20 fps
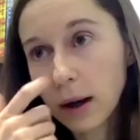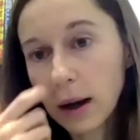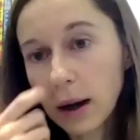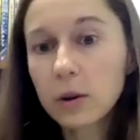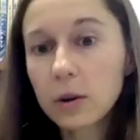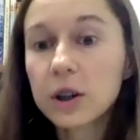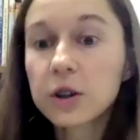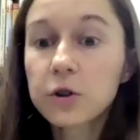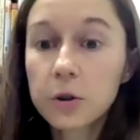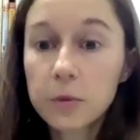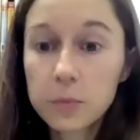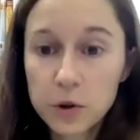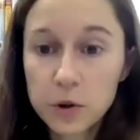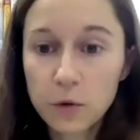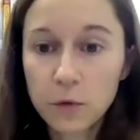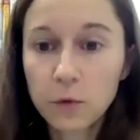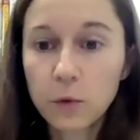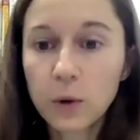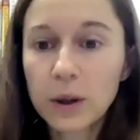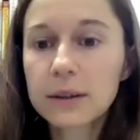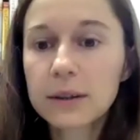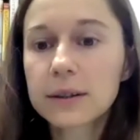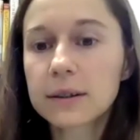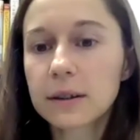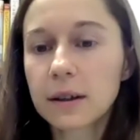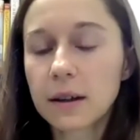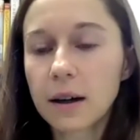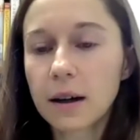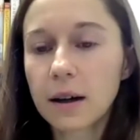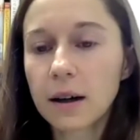in terms of what
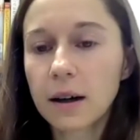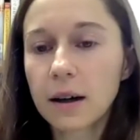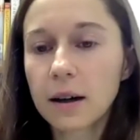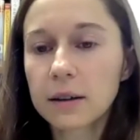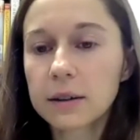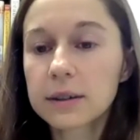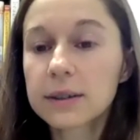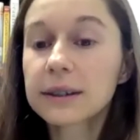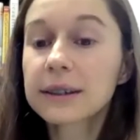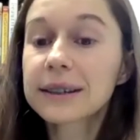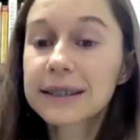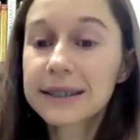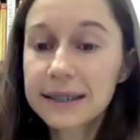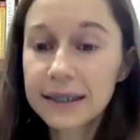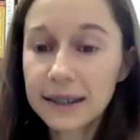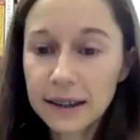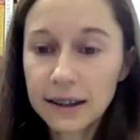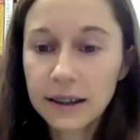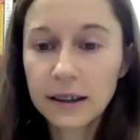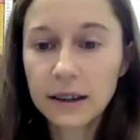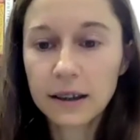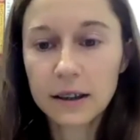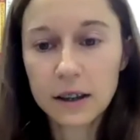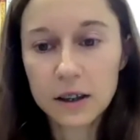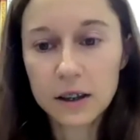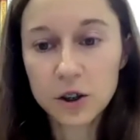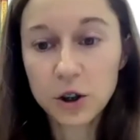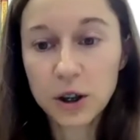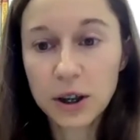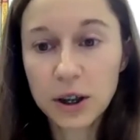succeeding in
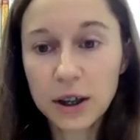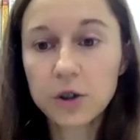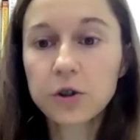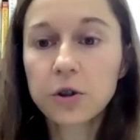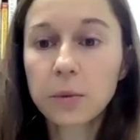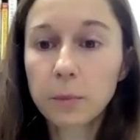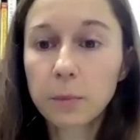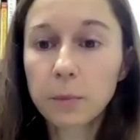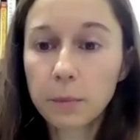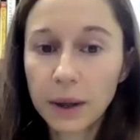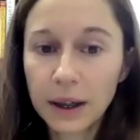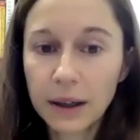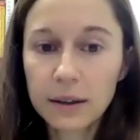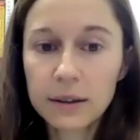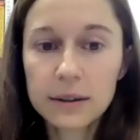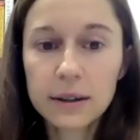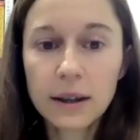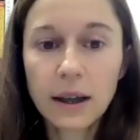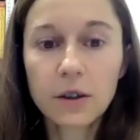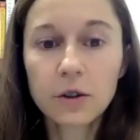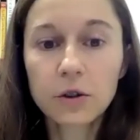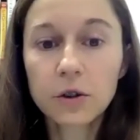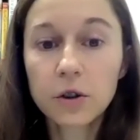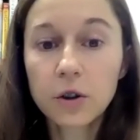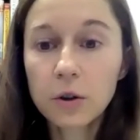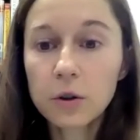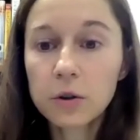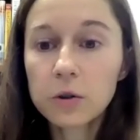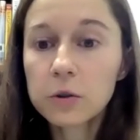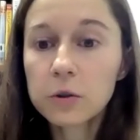education means. And
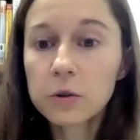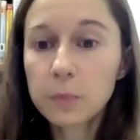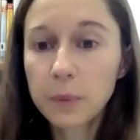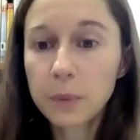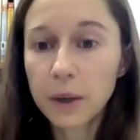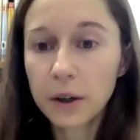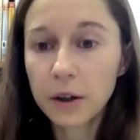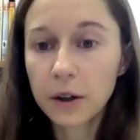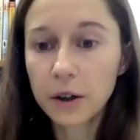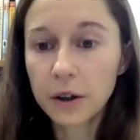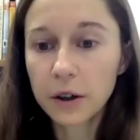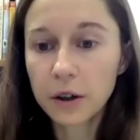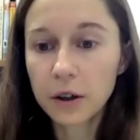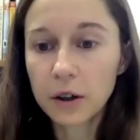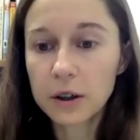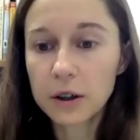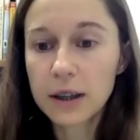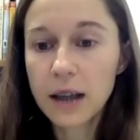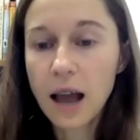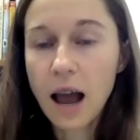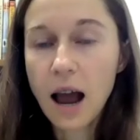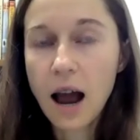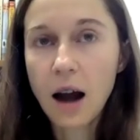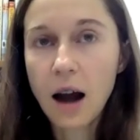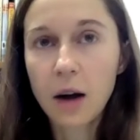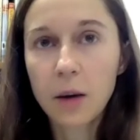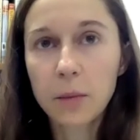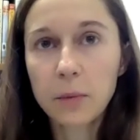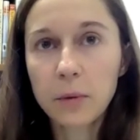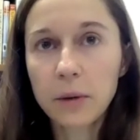those barriers
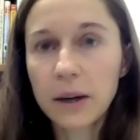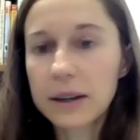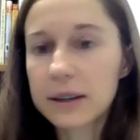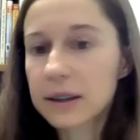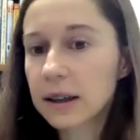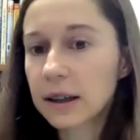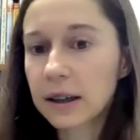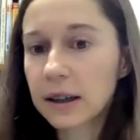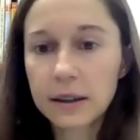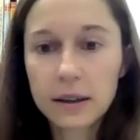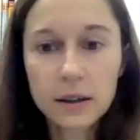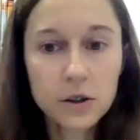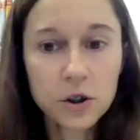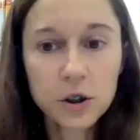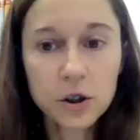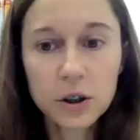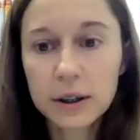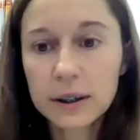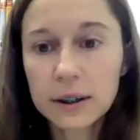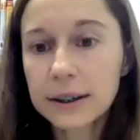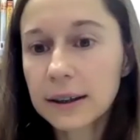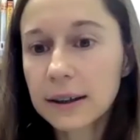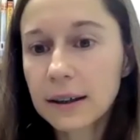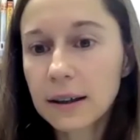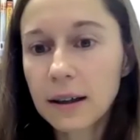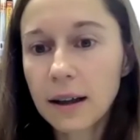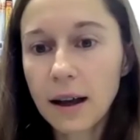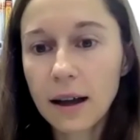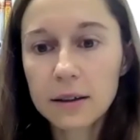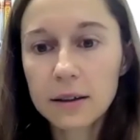are present in a GED
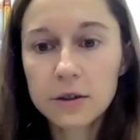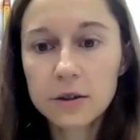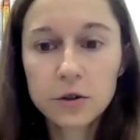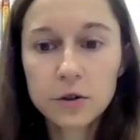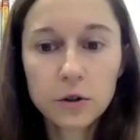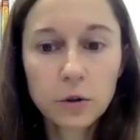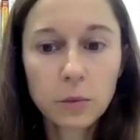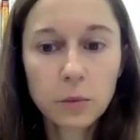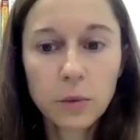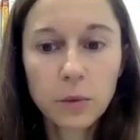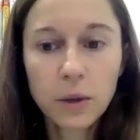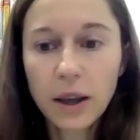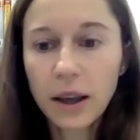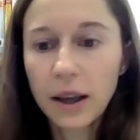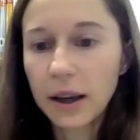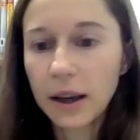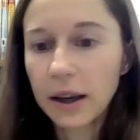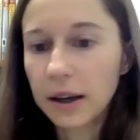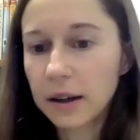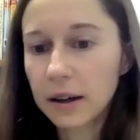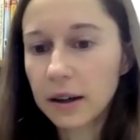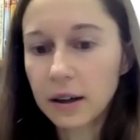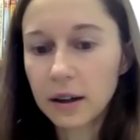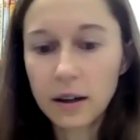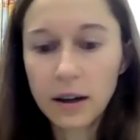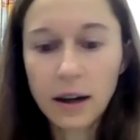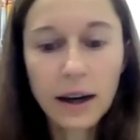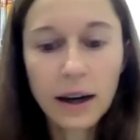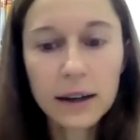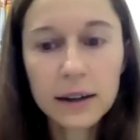classroom, in a
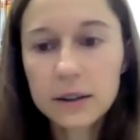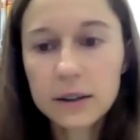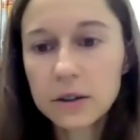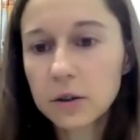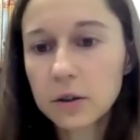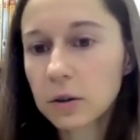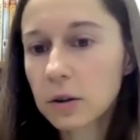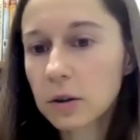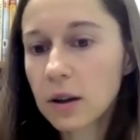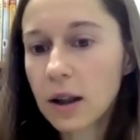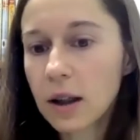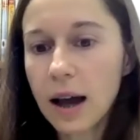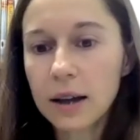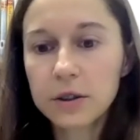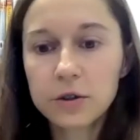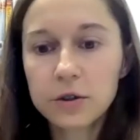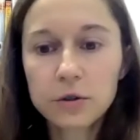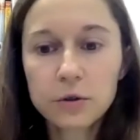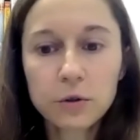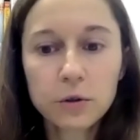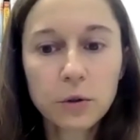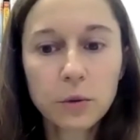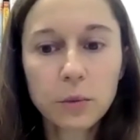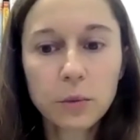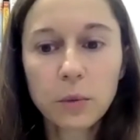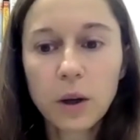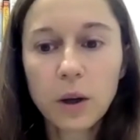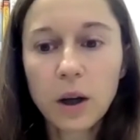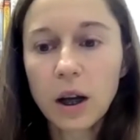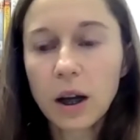high school
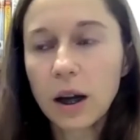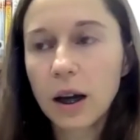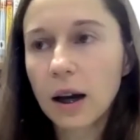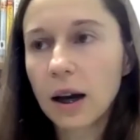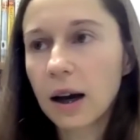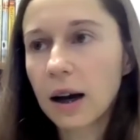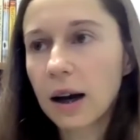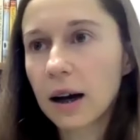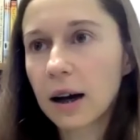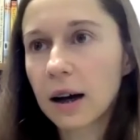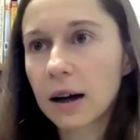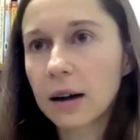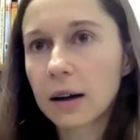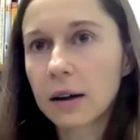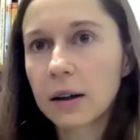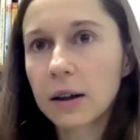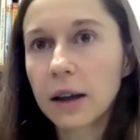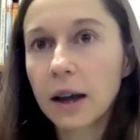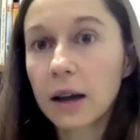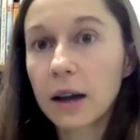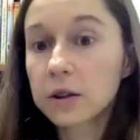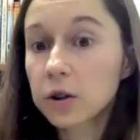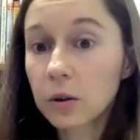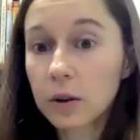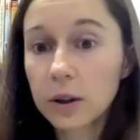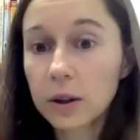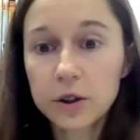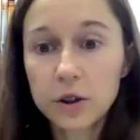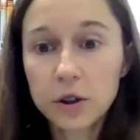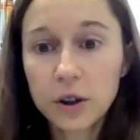classroom, adult
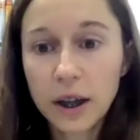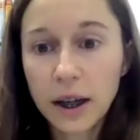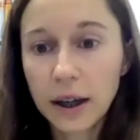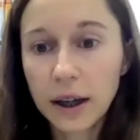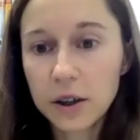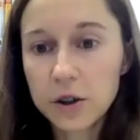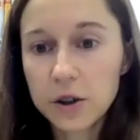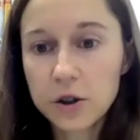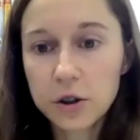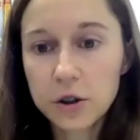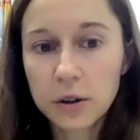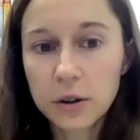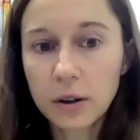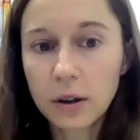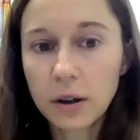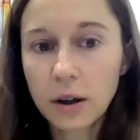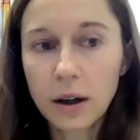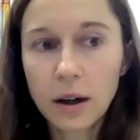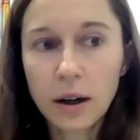education.